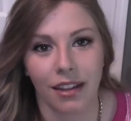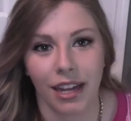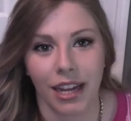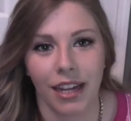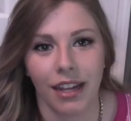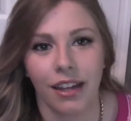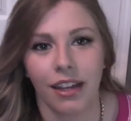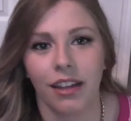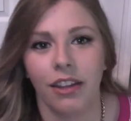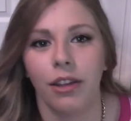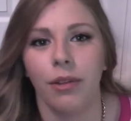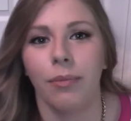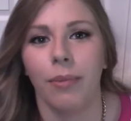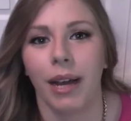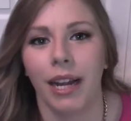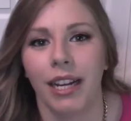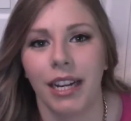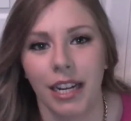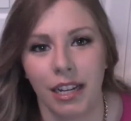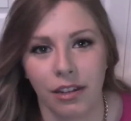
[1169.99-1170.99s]
like you
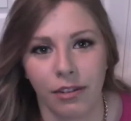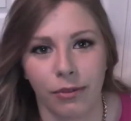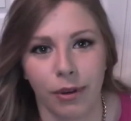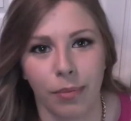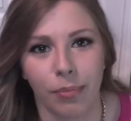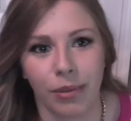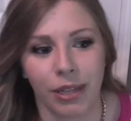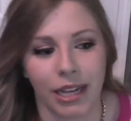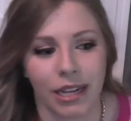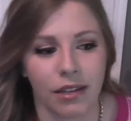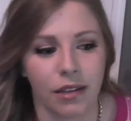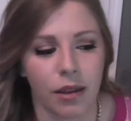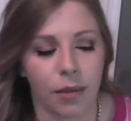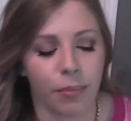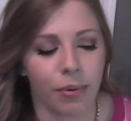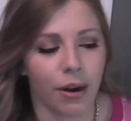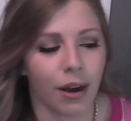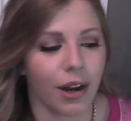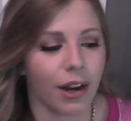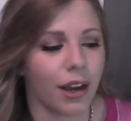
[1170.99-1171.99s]
might need to replace the
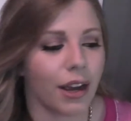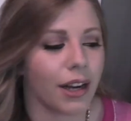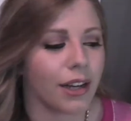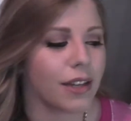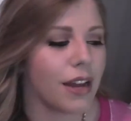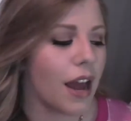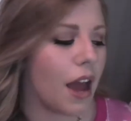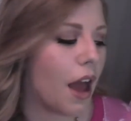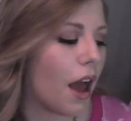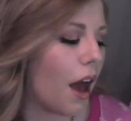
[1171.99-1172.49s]
product.